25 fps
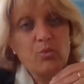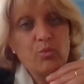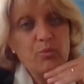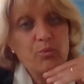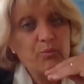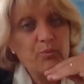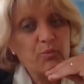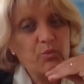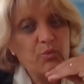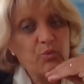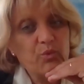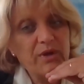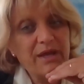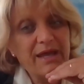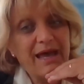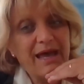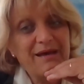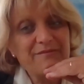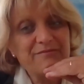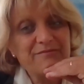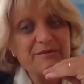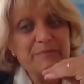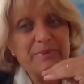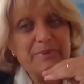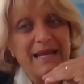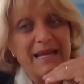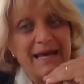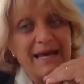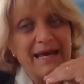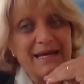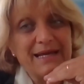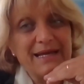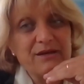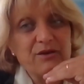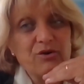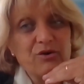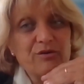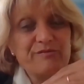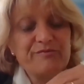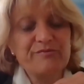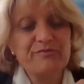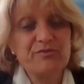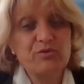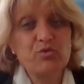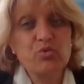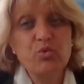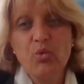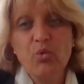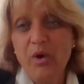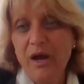We have a plan of
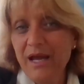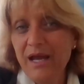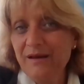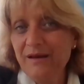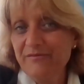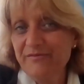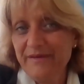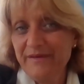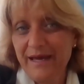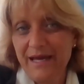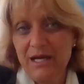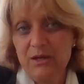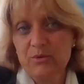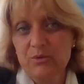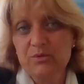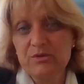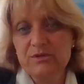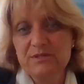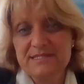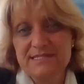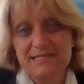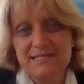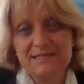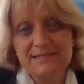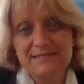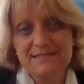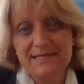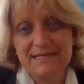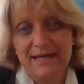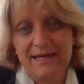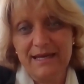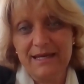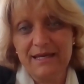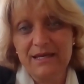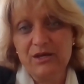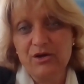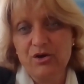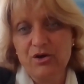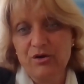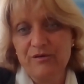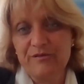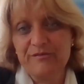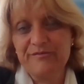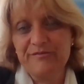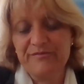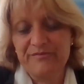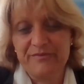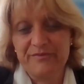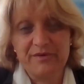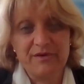12 hours a day
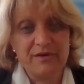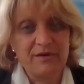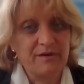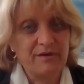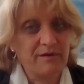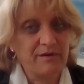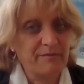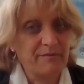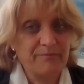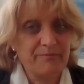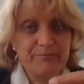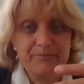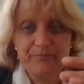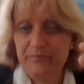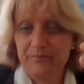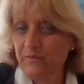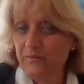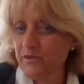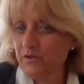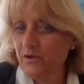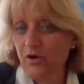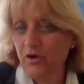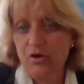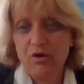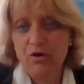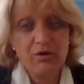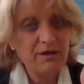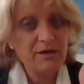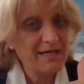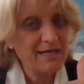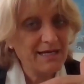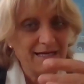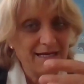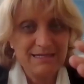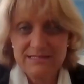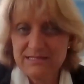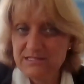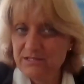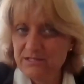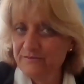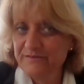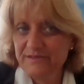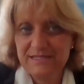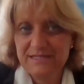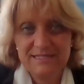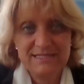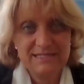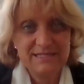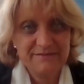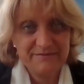of all kinds of
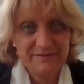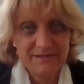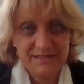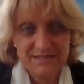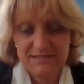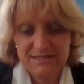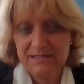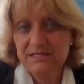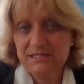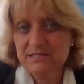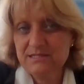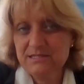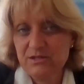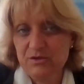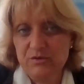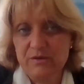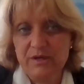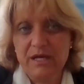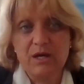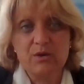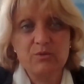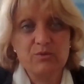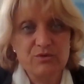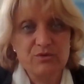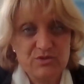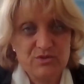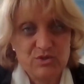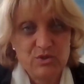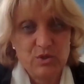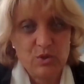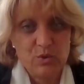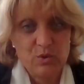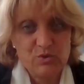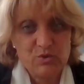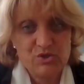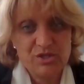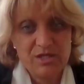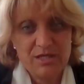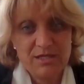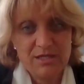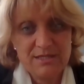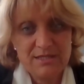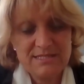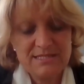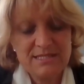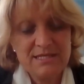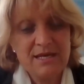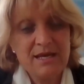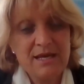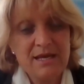activities on our
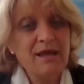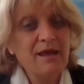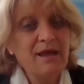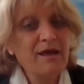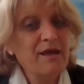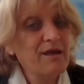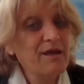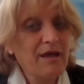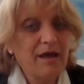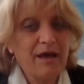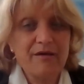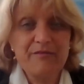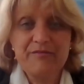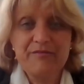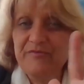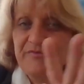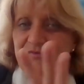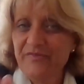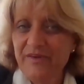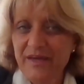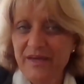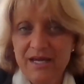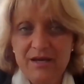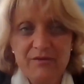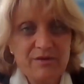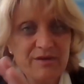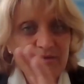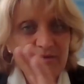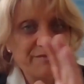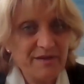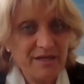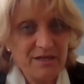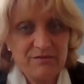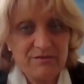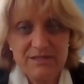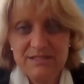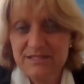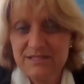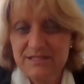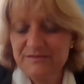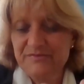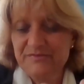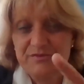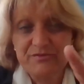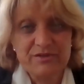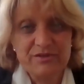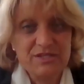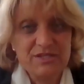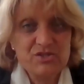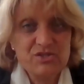socials, a very, very
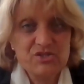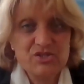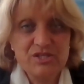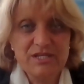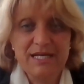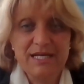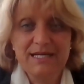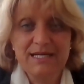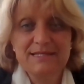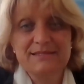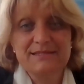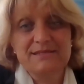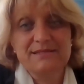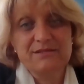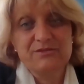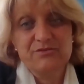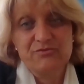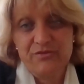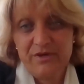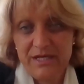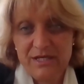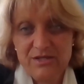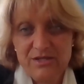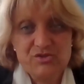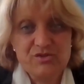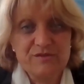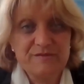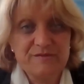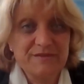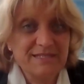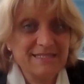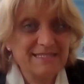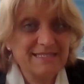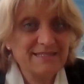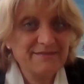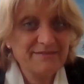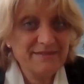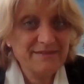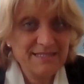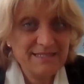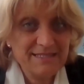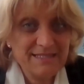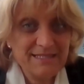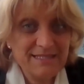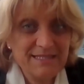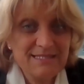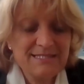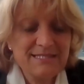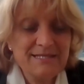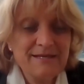differentiated range of
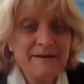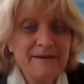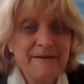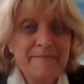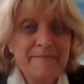activities.